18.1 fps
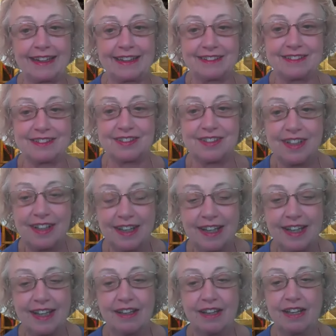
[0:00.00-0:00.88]
It's
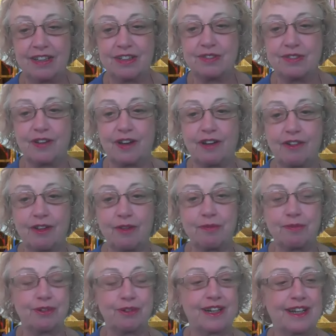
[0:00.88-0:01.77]
very
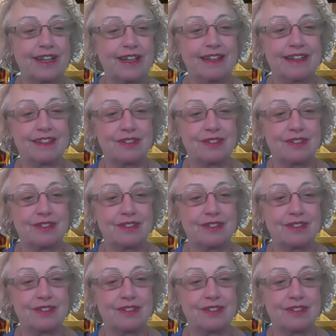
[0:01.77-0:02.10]
pretty.